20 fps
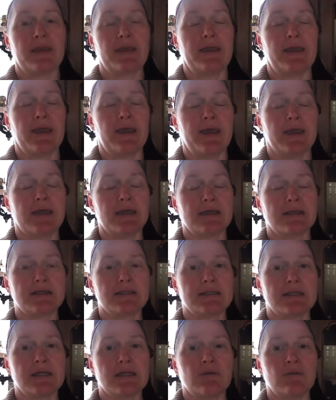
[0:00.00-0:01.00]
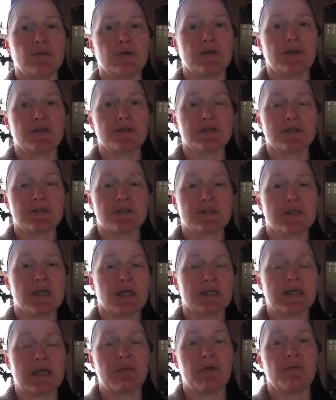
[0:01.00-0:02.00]
and it will
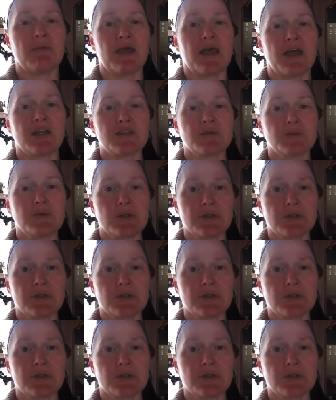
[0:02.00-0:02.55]
a double batch